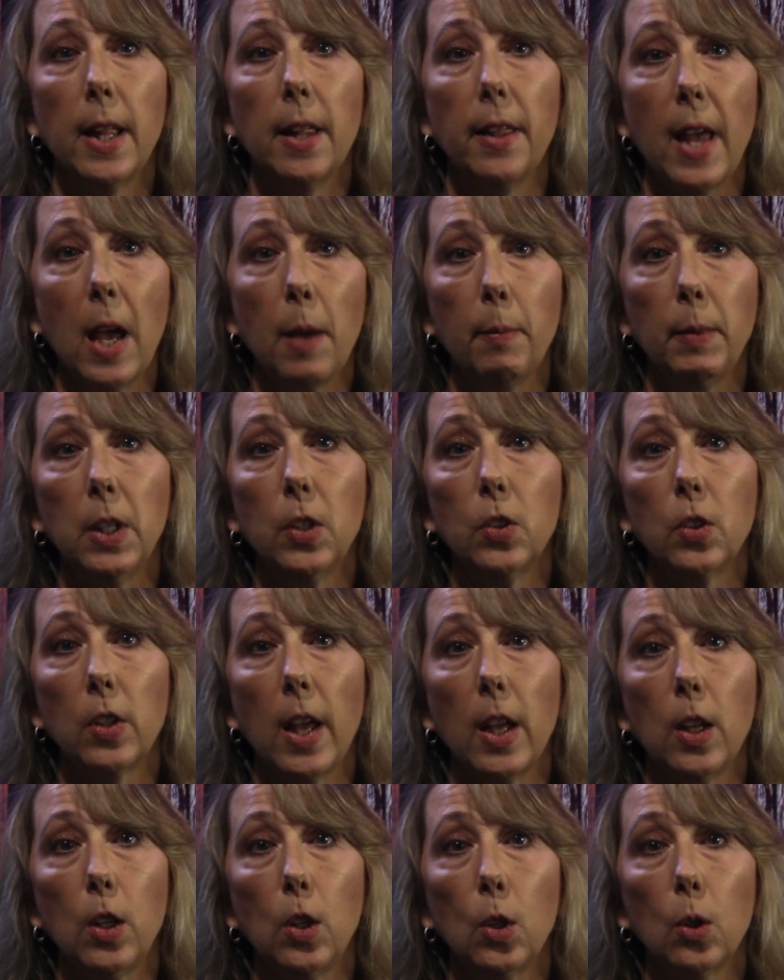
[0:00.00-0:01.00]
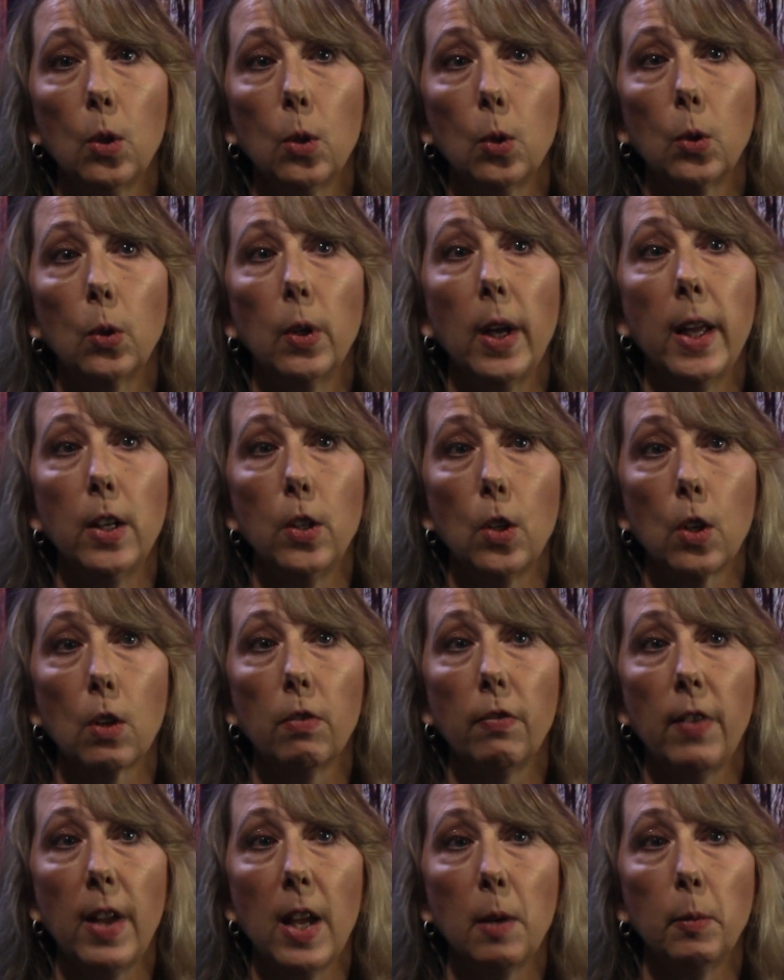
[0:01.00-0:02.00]
That means that you and your
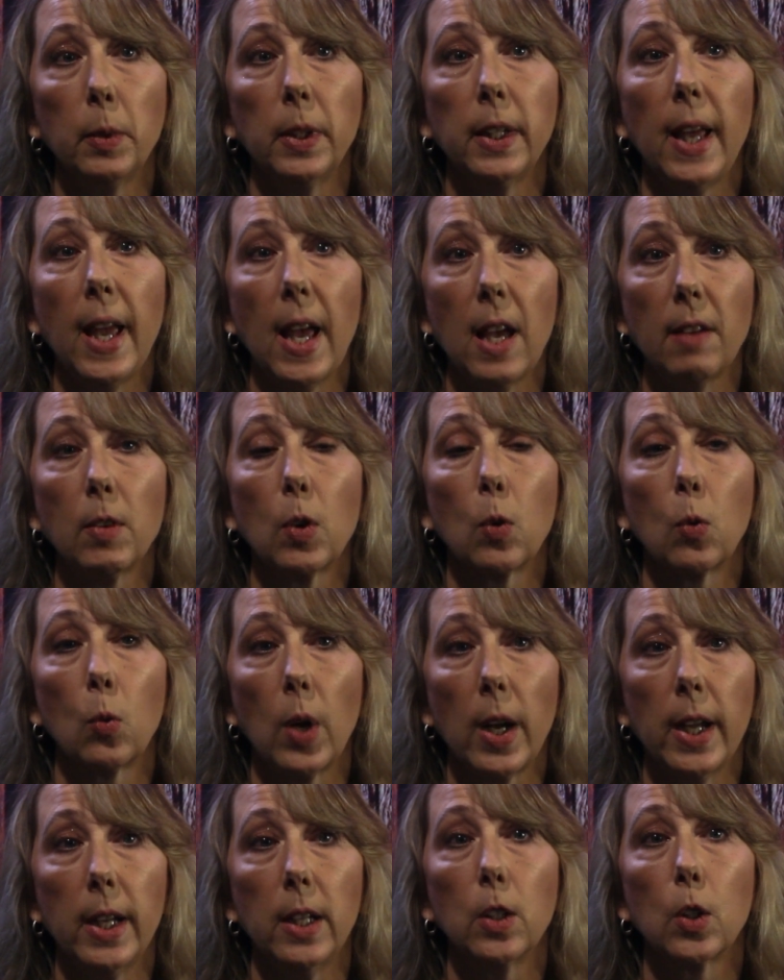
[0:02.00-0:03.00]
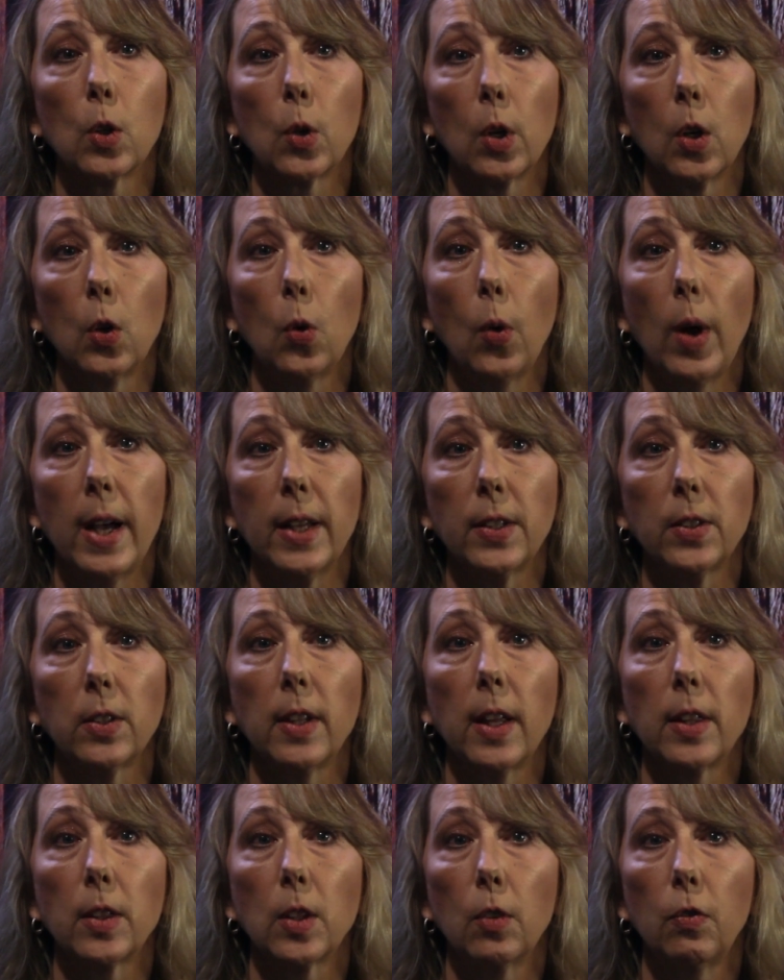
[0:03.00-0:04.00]
family have a right to request
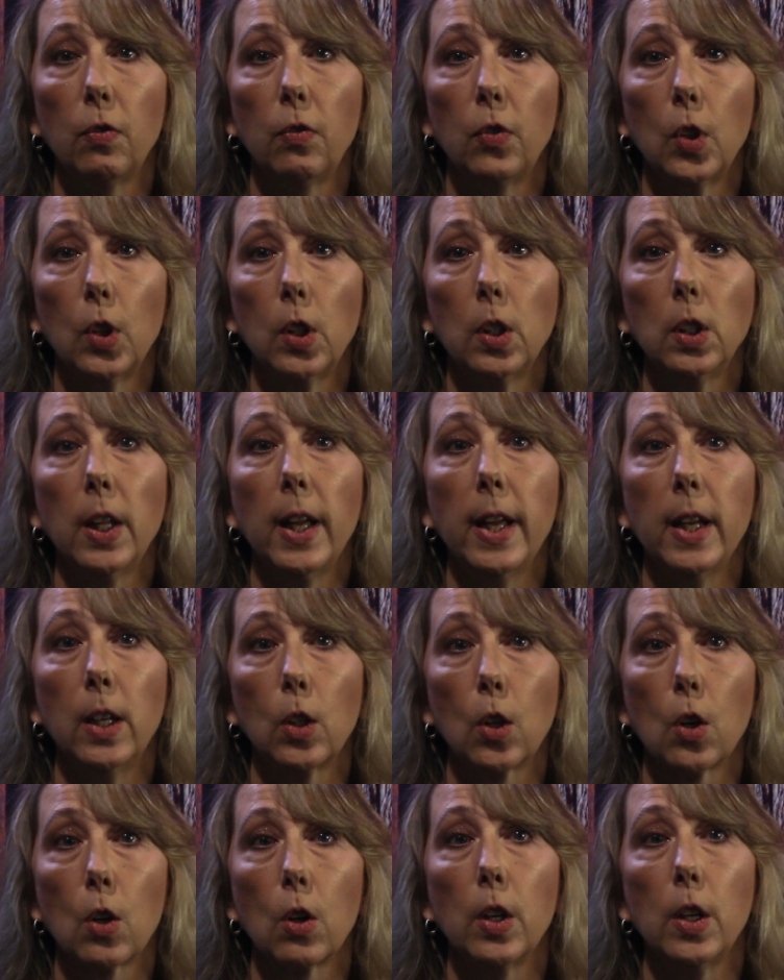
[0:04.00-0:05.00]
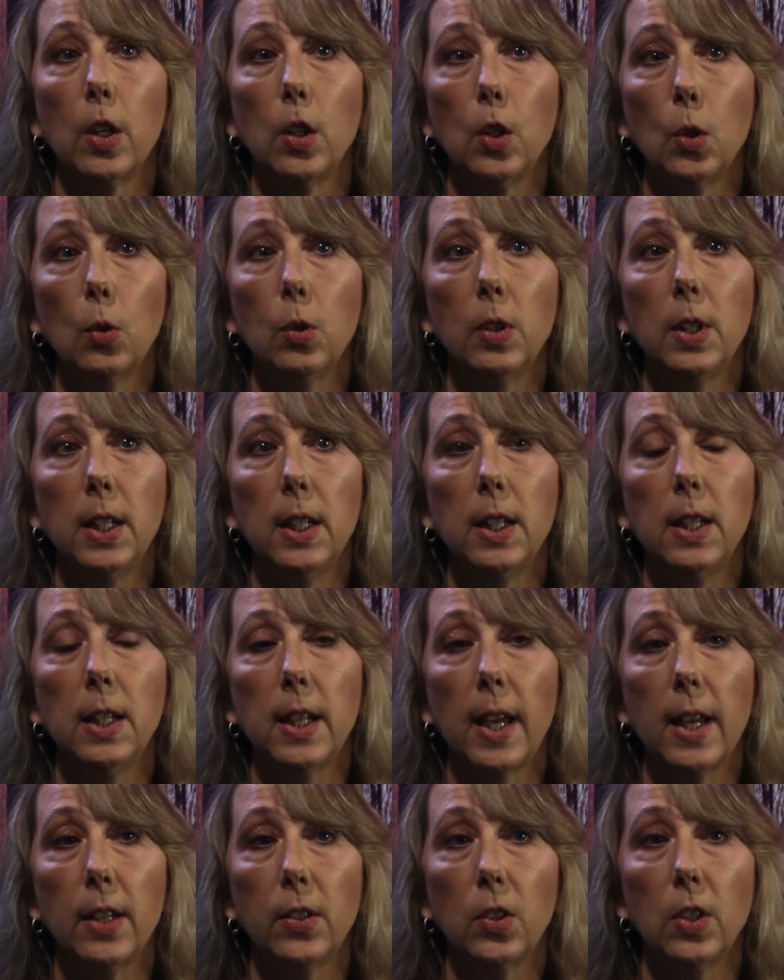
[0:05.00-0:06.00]
that the full and current
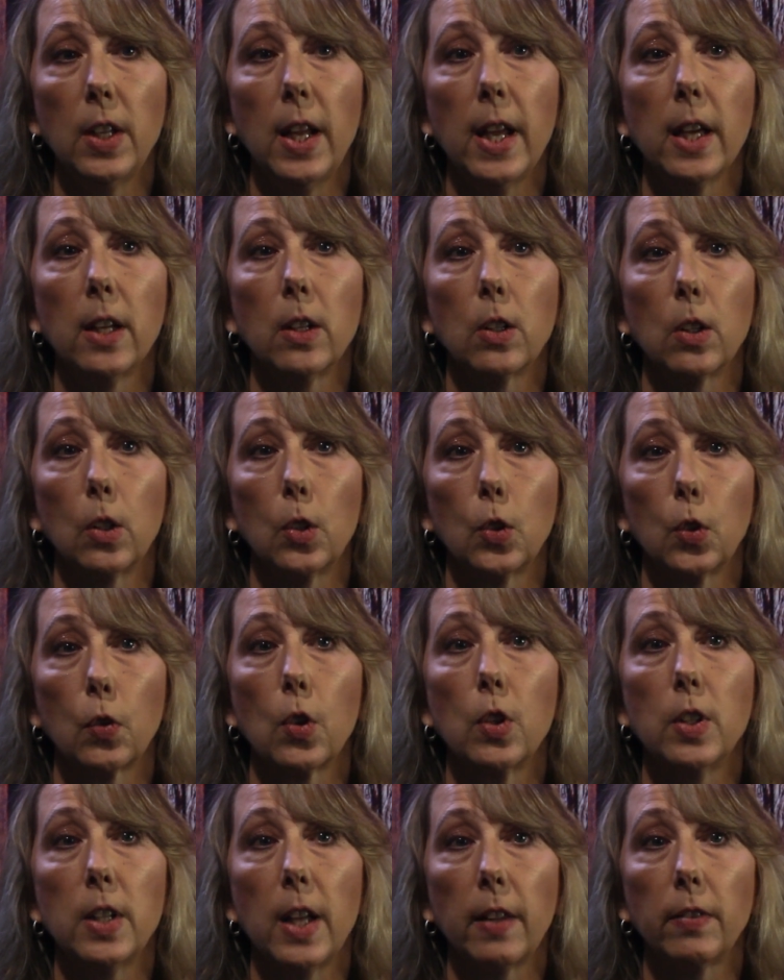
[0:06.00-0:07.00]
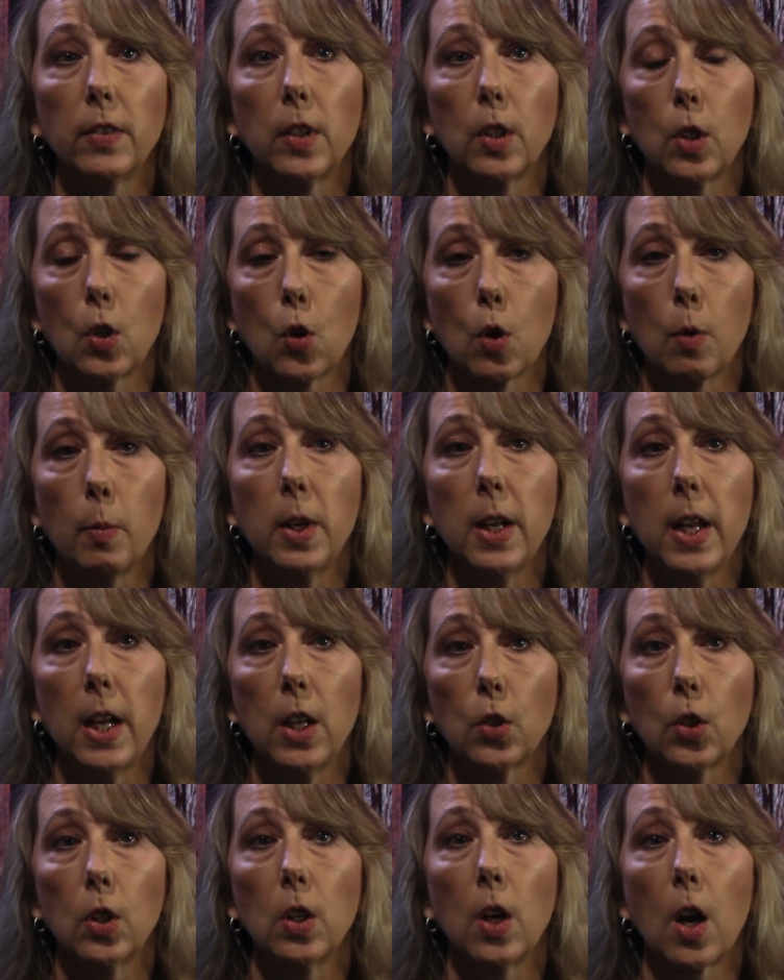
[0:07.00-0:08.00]
UDDA standards for death
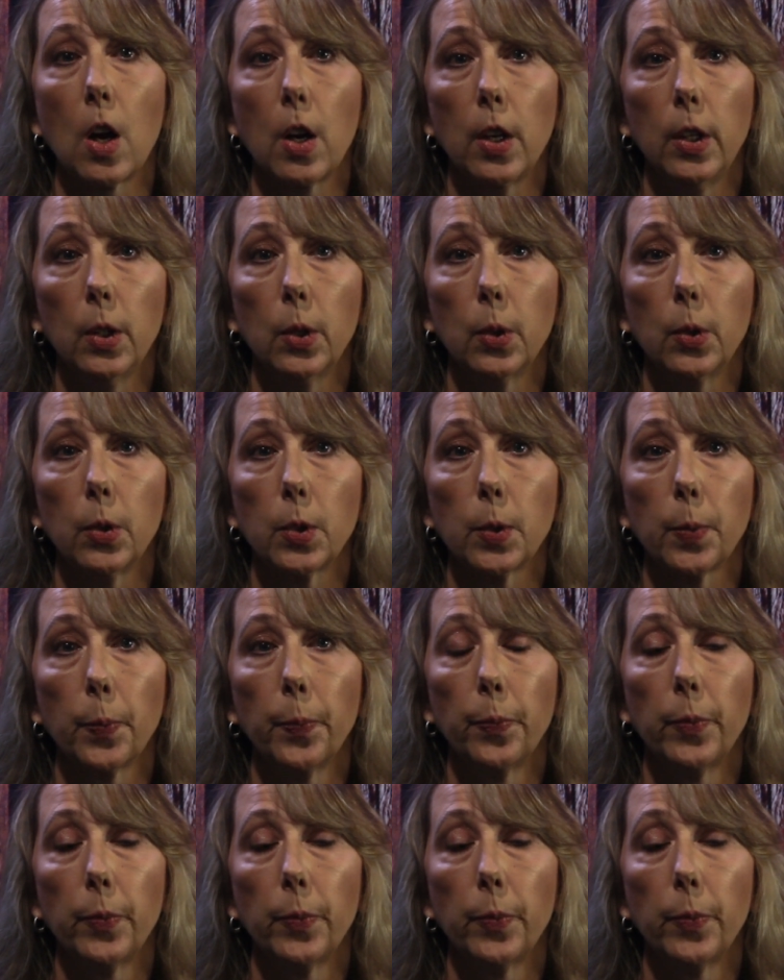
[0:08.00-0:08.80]
determination are used.